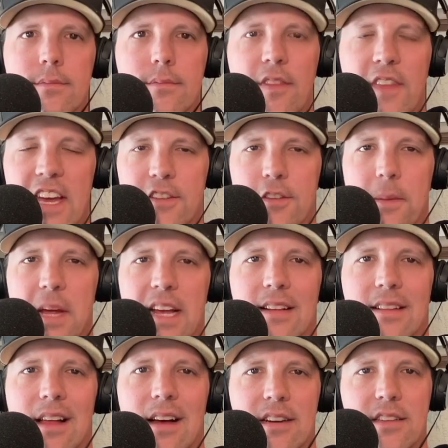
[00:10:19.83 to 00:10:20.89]
Thanks for making
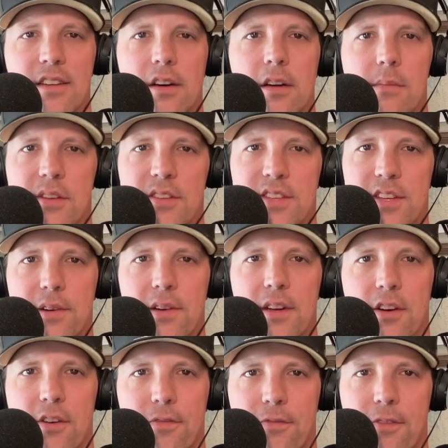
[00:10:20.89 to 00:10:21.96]
Locked On Mizzou
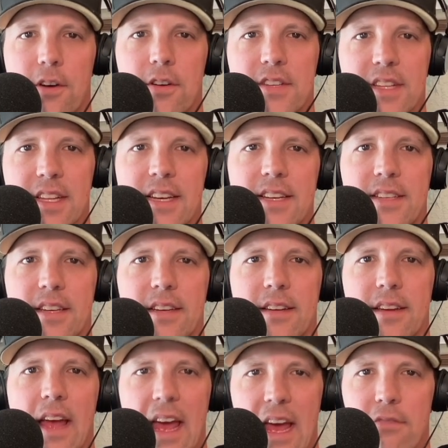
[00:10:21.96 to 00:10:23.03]
your first
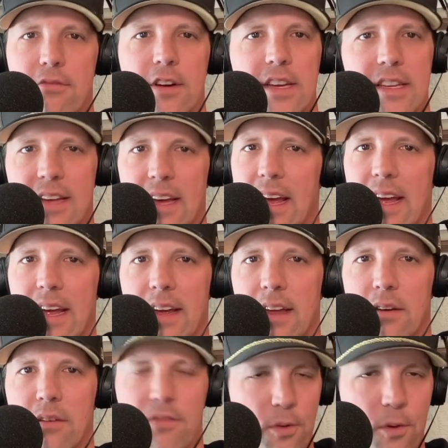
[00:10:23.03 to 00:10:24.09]
listen every day.
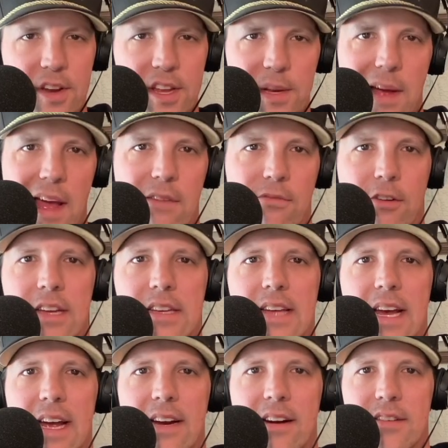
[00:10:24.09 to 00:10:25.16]
And for you
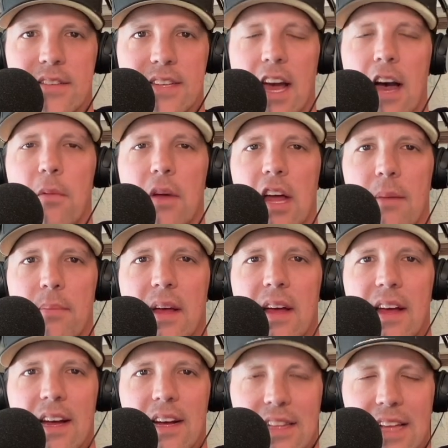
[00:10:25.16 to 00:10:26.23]
everydayers, coming up
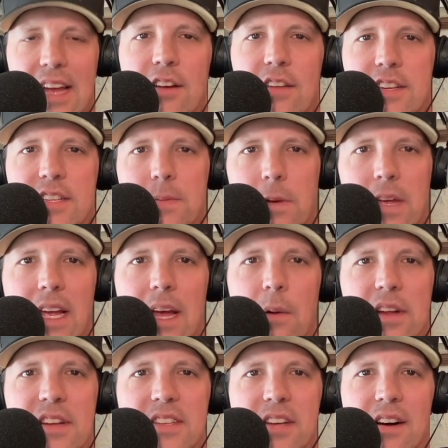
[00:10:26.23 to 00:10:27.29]
later this week, I
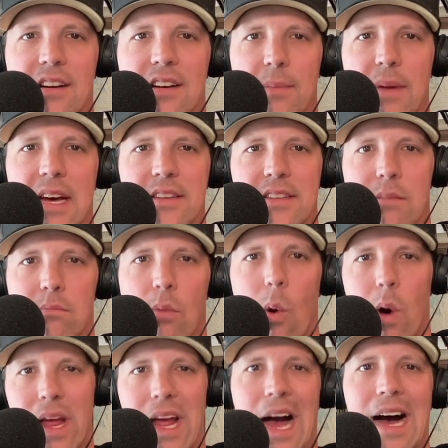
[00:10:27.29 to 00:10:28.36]
want to talk about
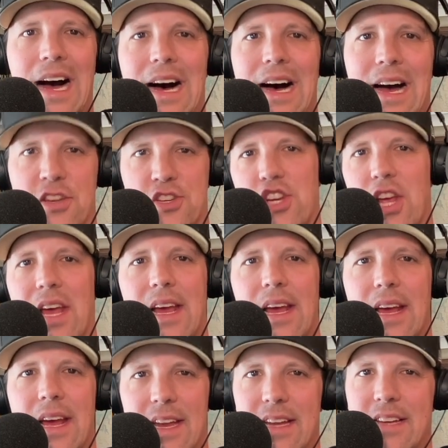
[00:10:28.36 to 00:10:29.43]
Damoy Hodge
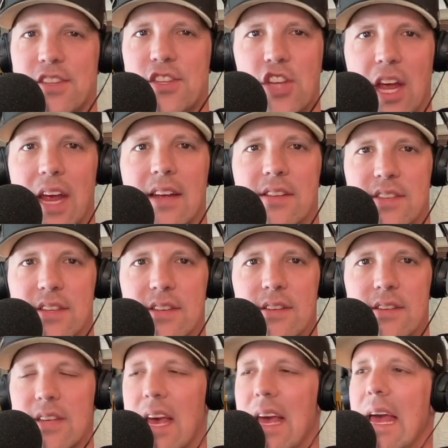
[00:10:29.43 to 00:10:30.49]
and his
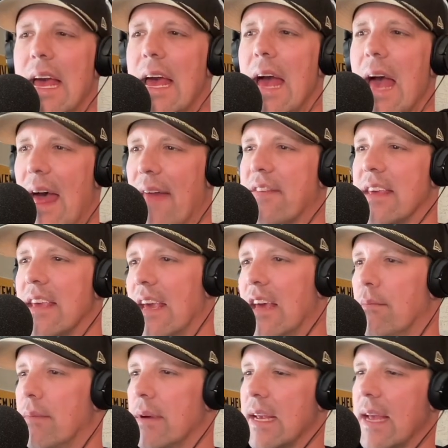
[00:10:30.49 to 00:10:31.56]
chances at the
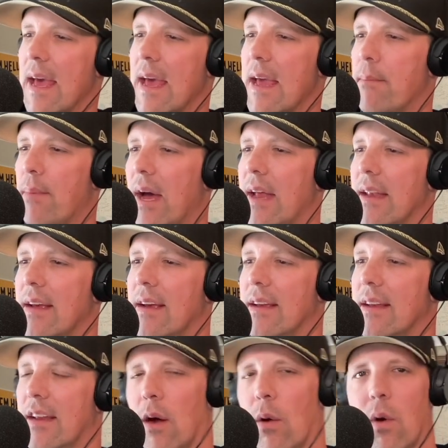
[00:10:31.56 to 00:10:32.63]
NBA. But
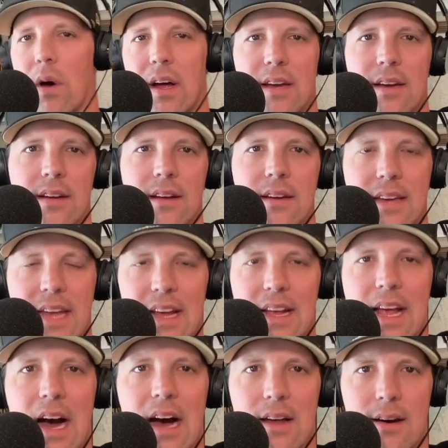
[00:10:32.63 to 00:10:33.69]
you know what?
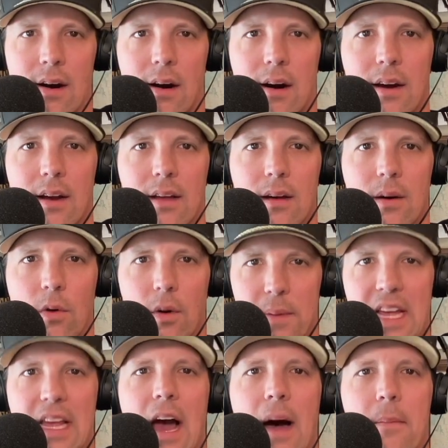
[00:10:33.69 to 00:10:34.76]
Nick Honor will
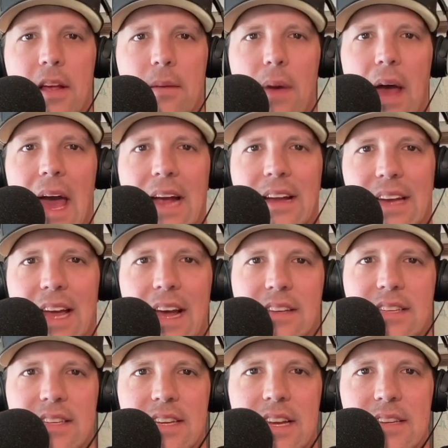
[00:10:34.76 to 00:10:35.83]
be coming back
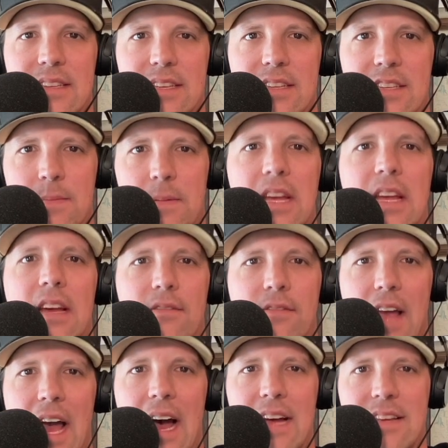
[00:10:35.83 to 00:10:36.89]
next season. Speaking of
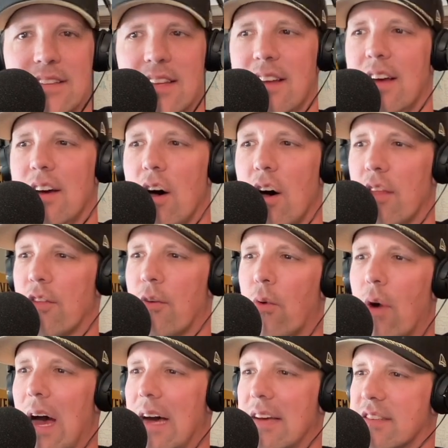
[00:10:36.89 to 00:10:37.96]
guys on the
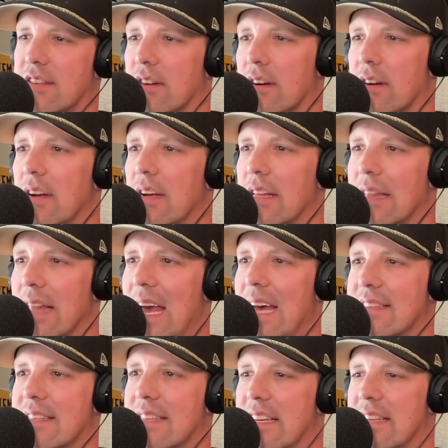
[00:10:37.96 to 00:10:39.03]
roster
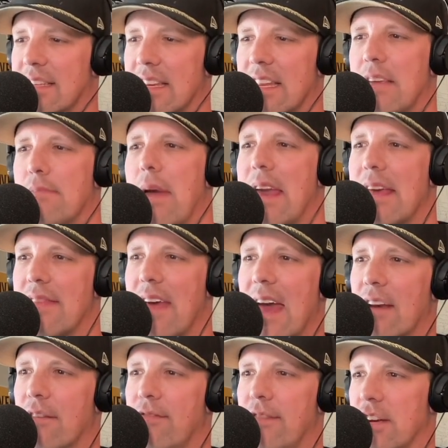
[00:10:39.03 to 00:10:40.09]
last season, he made
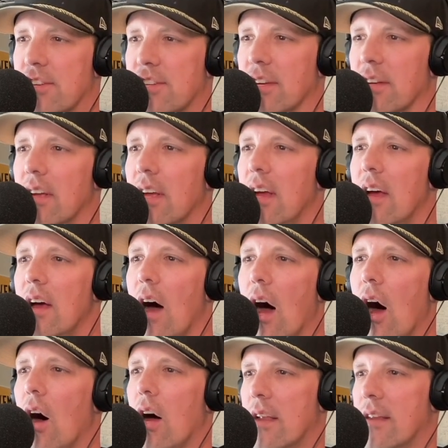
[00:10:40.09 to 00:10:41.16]
that official
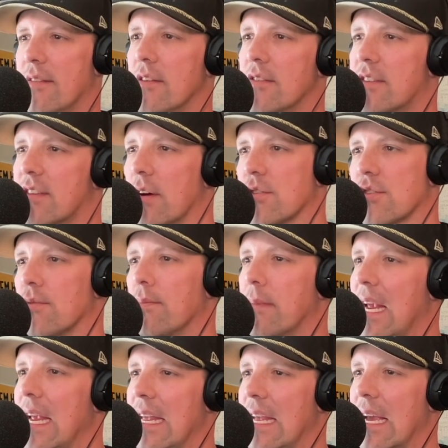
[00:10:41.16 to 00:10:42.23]
on social
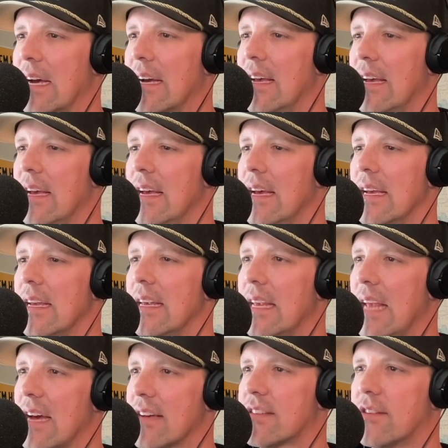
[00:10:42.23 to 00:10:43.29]
media
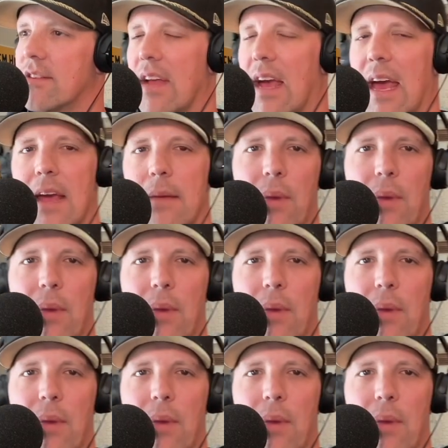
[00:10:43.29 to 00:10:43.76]
yesterday.